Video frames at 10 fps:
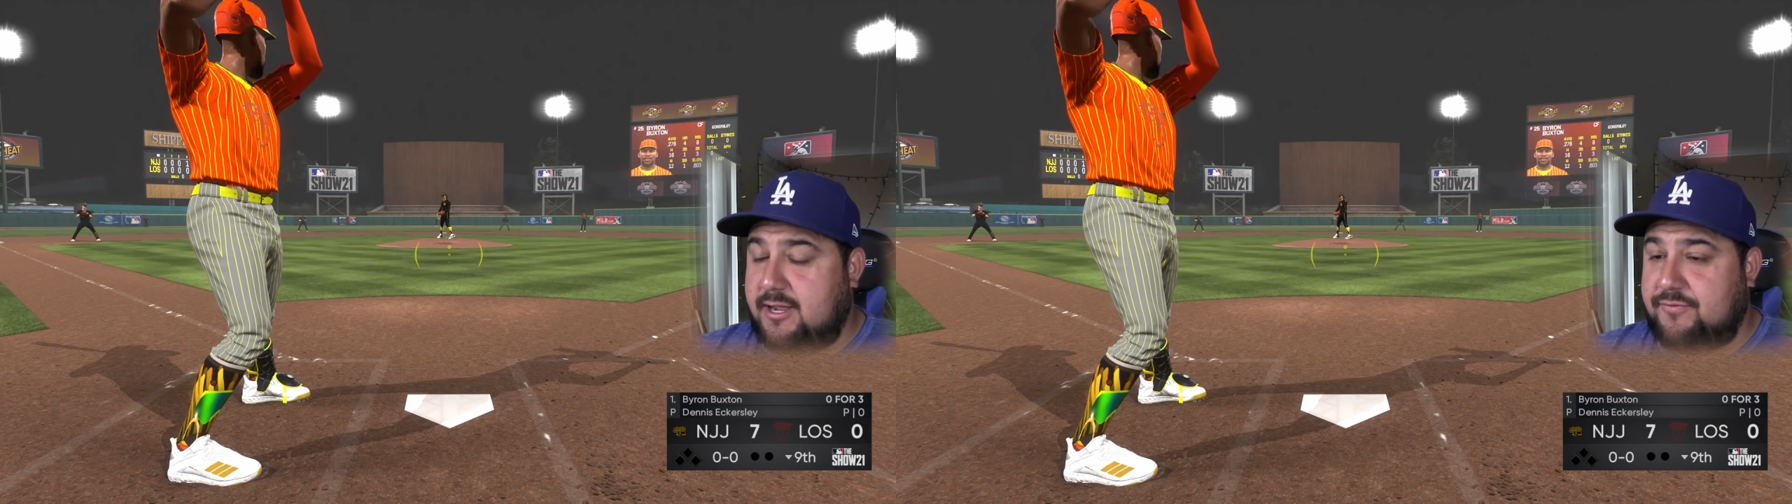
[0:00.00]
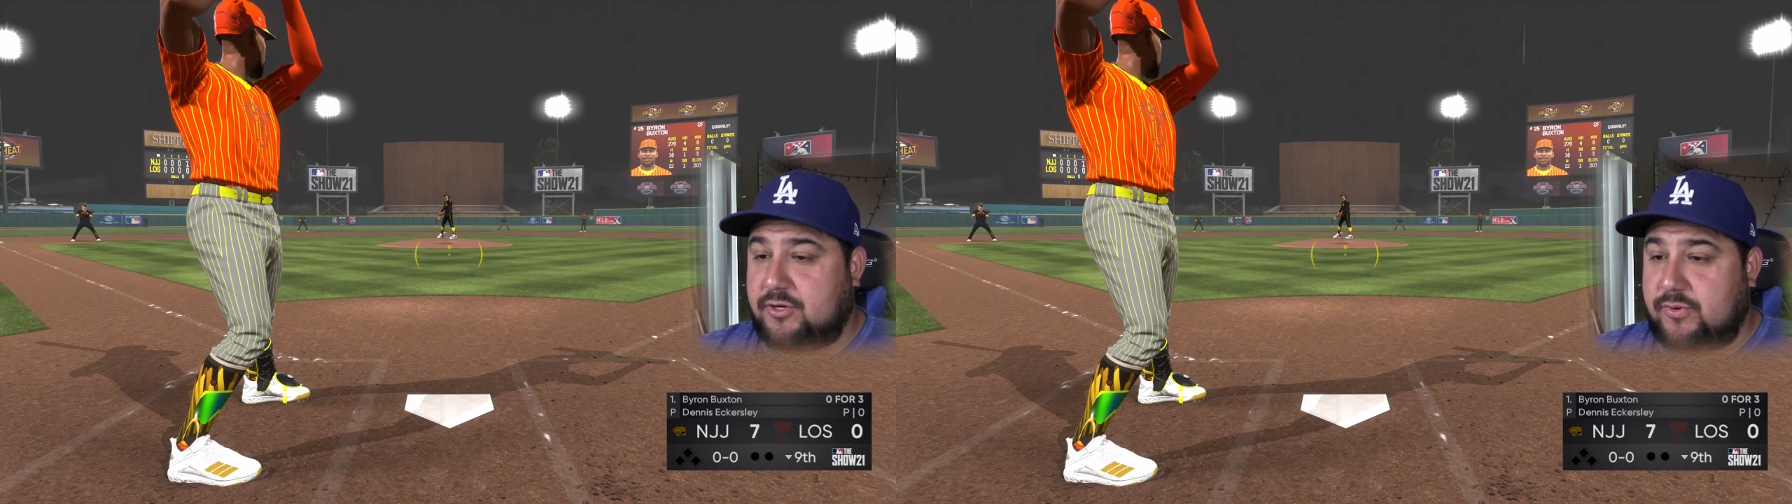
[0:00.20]

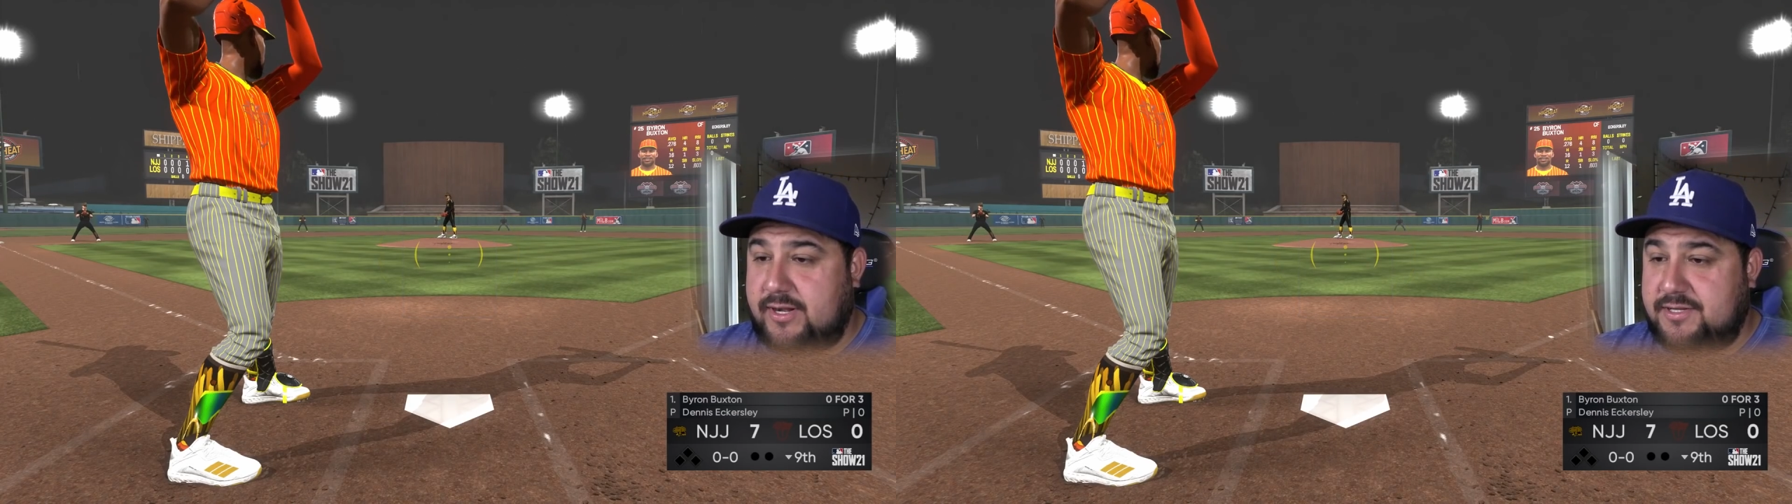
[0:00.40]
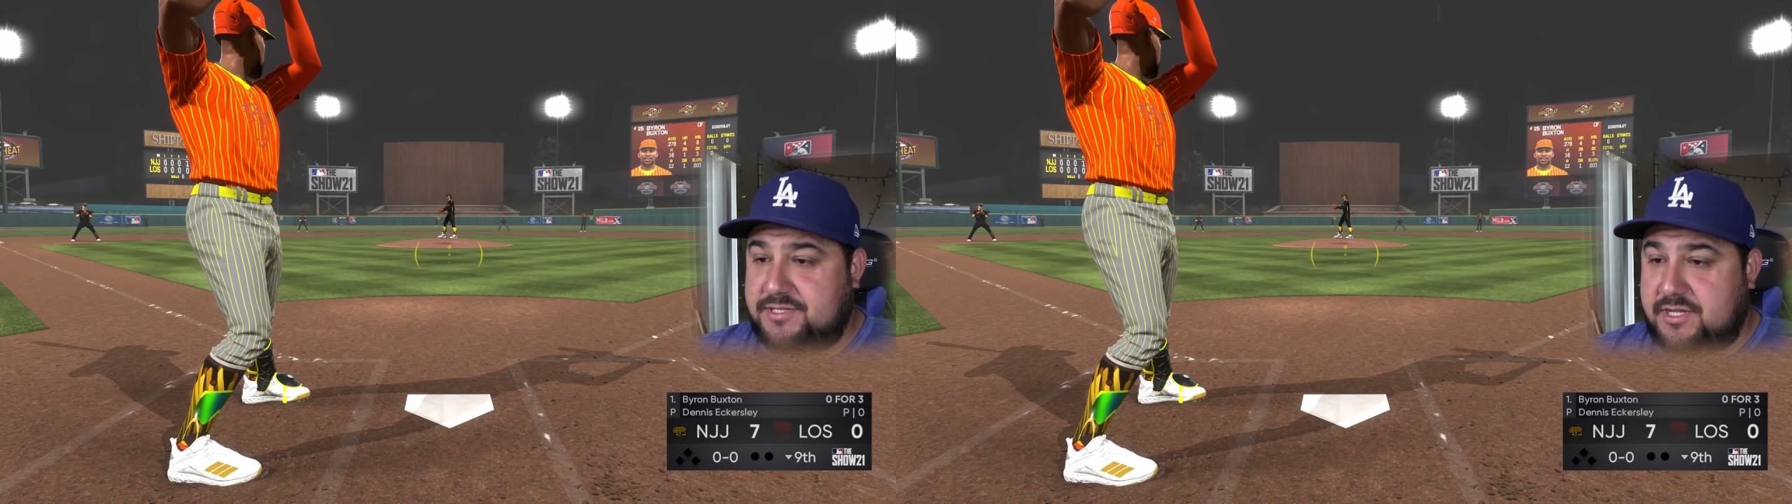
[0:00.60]
have the
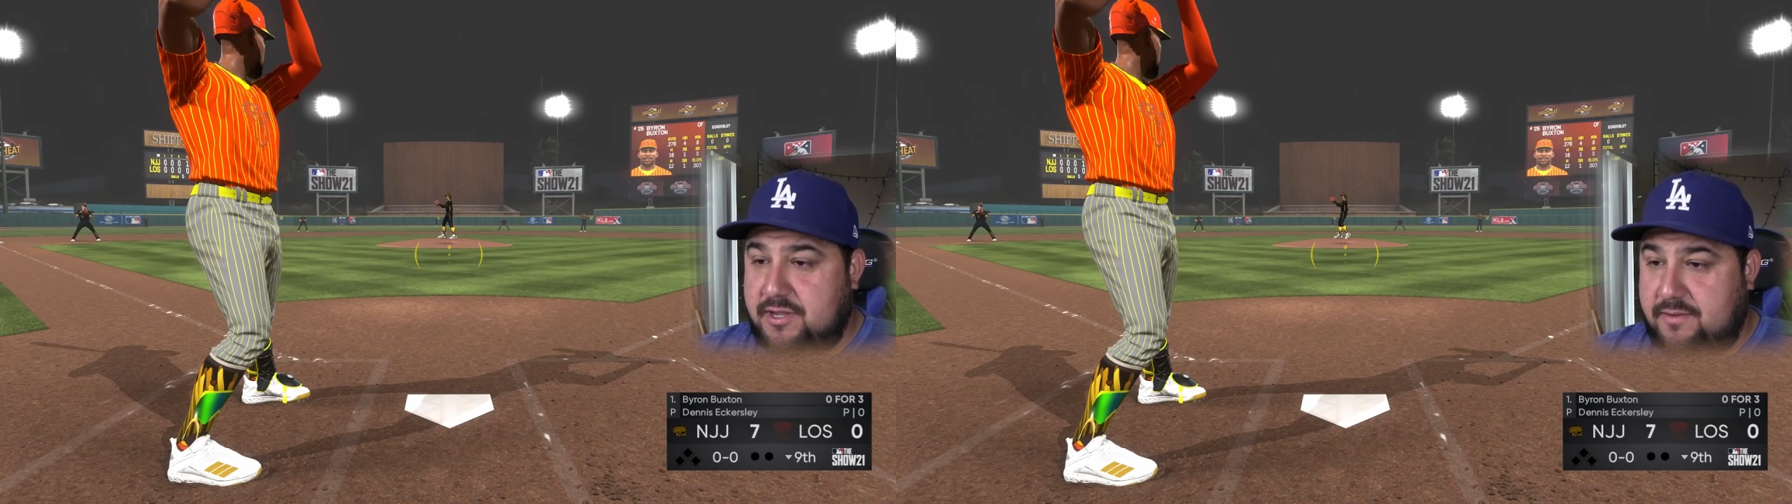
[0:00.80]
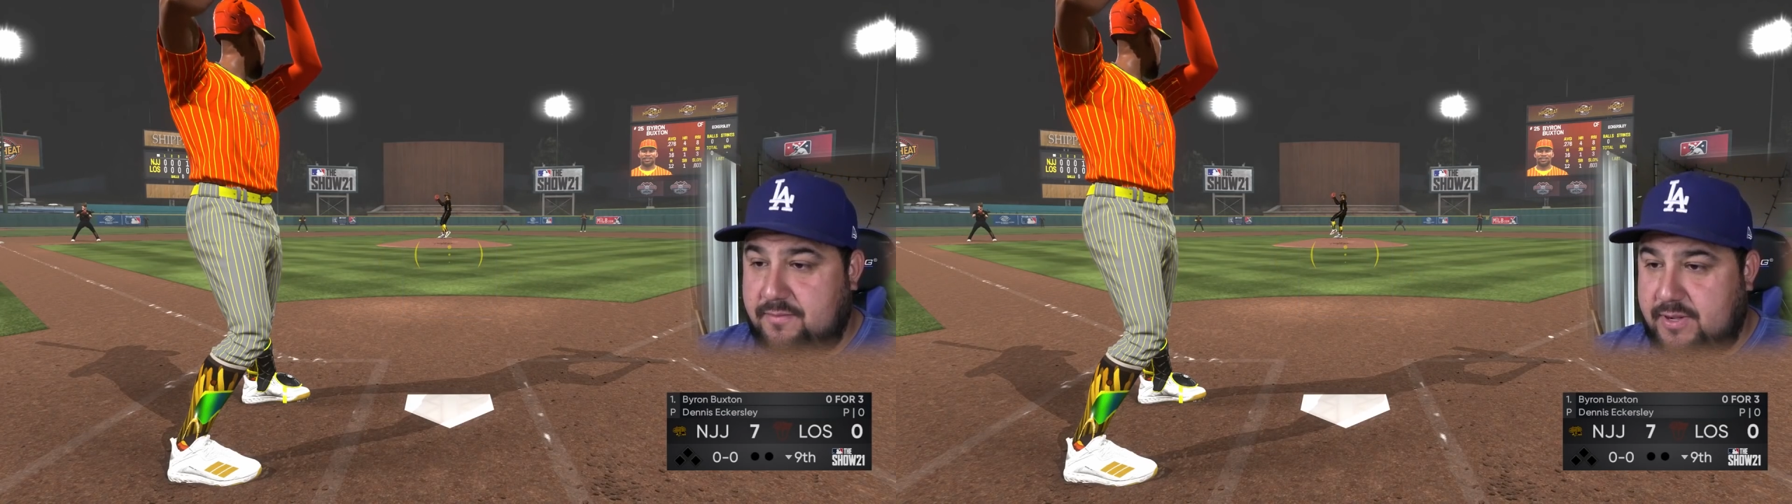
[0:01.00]
greatest
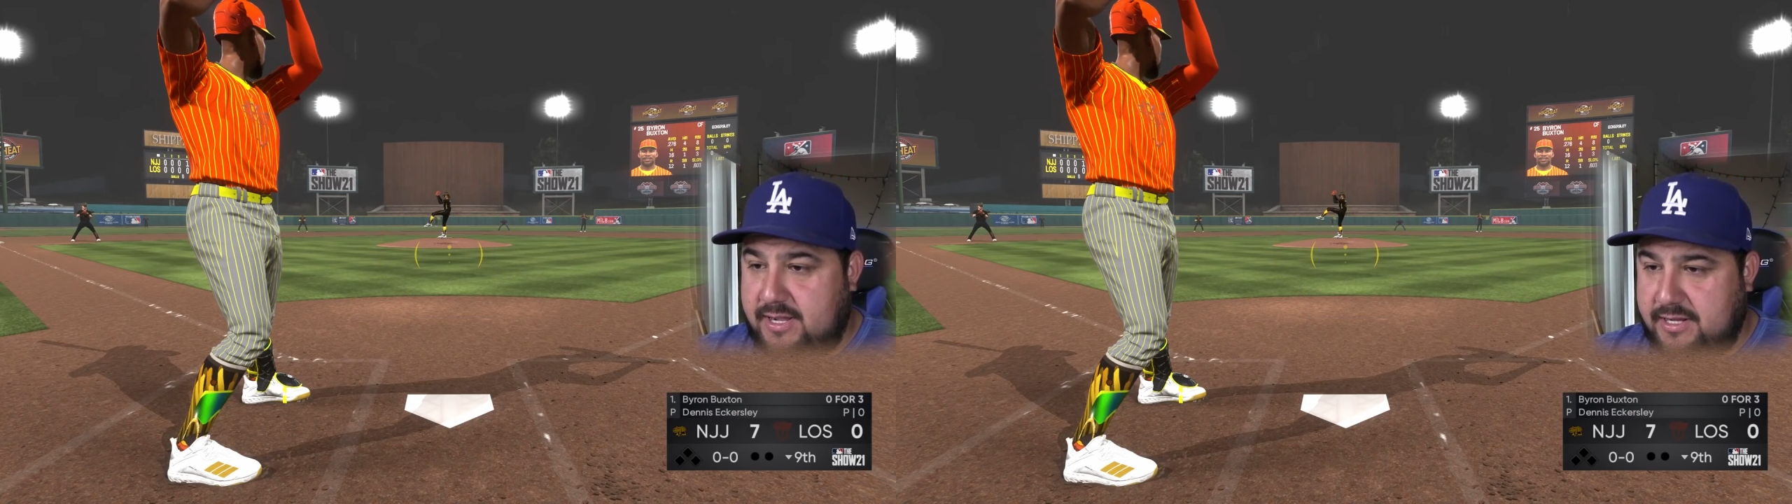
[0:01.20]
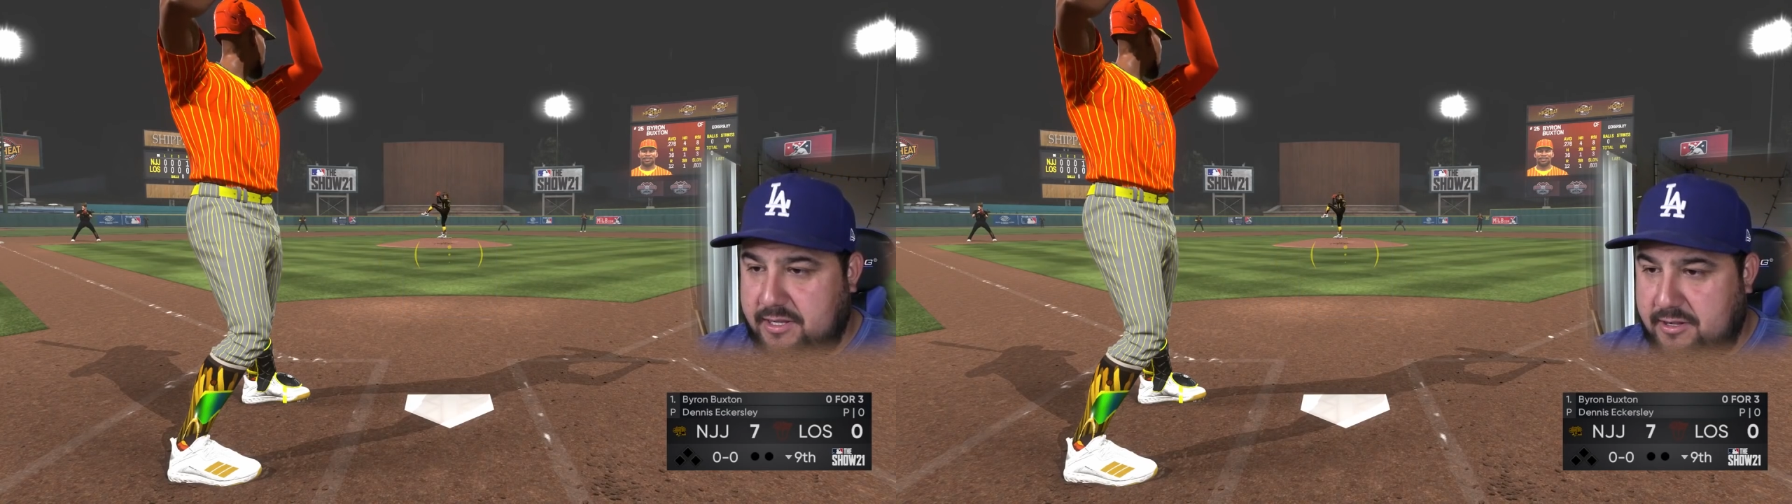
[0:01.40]

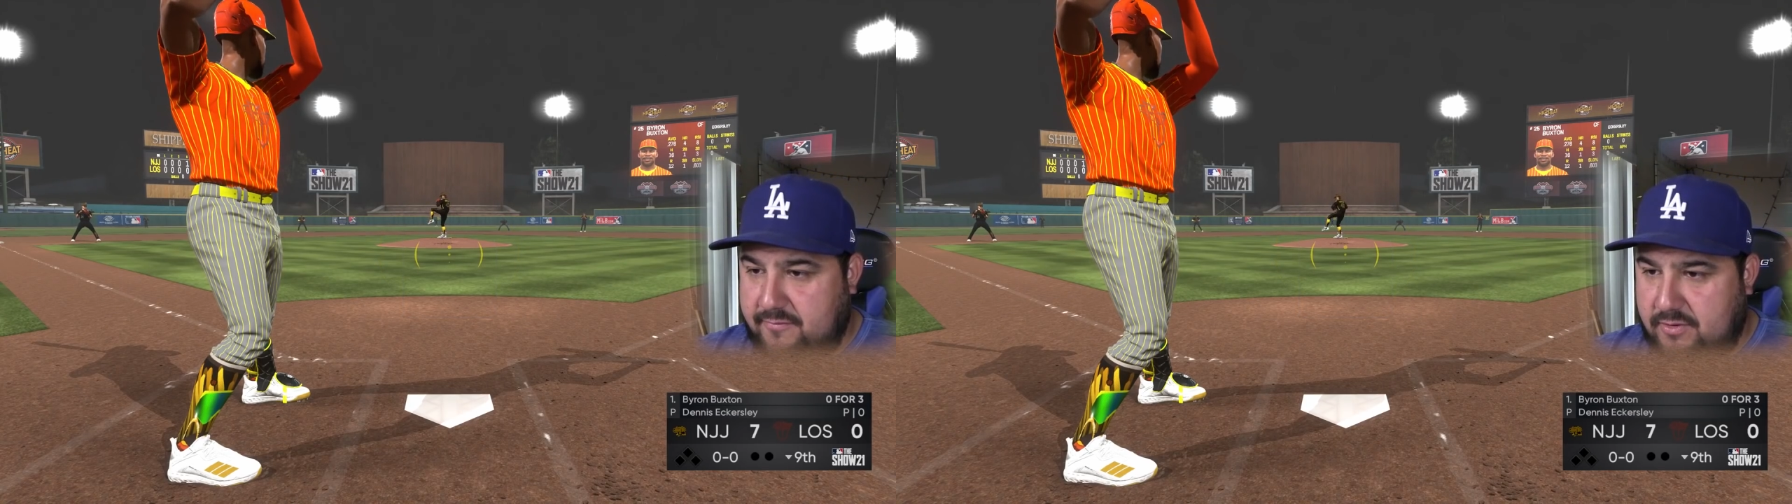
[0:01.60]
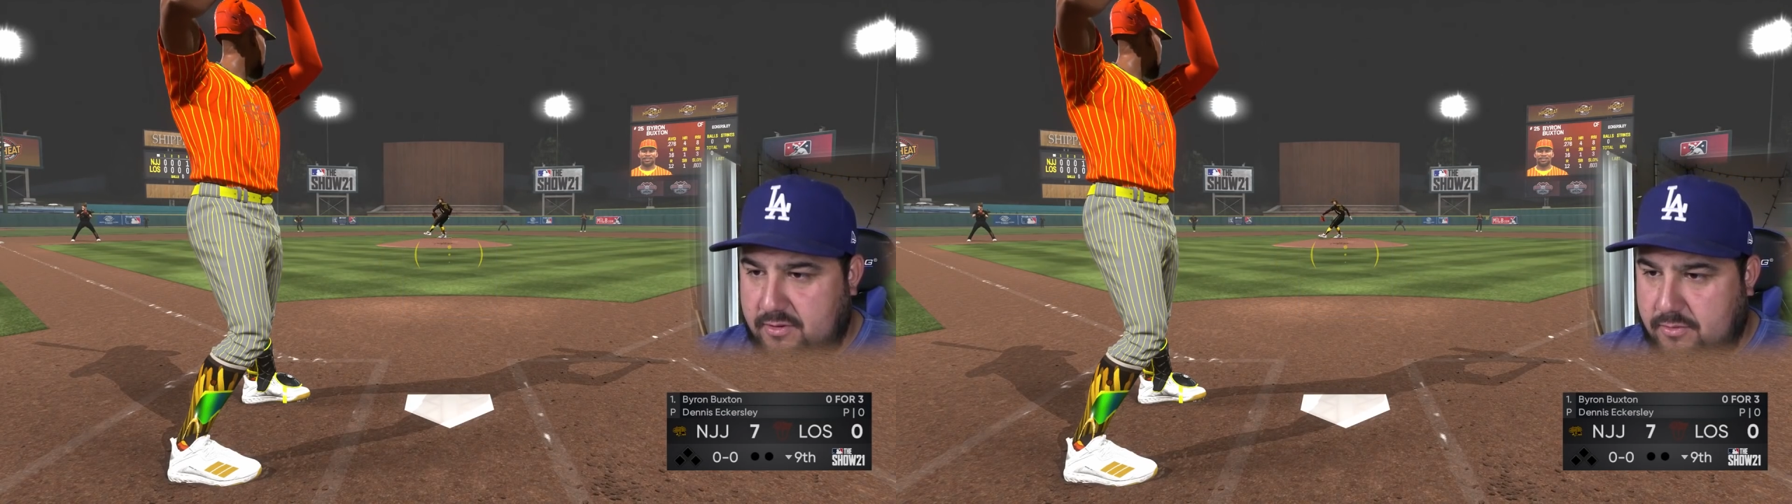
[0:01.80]
comeback
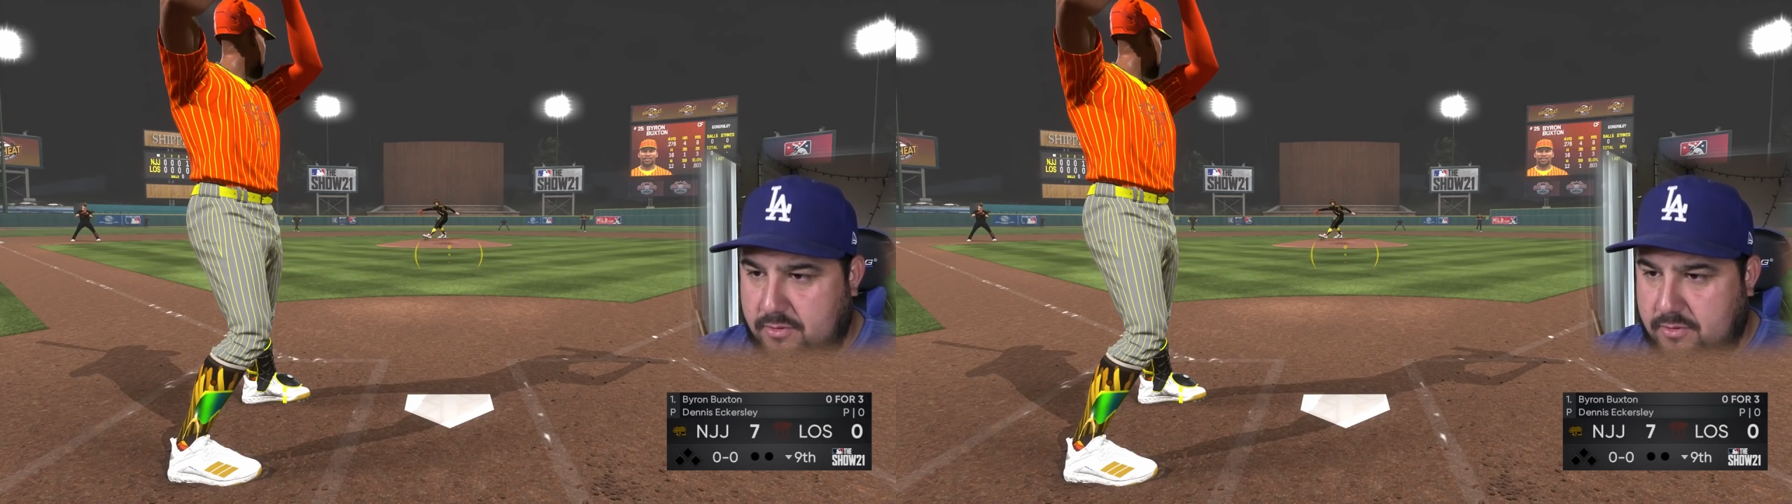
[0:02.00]
ever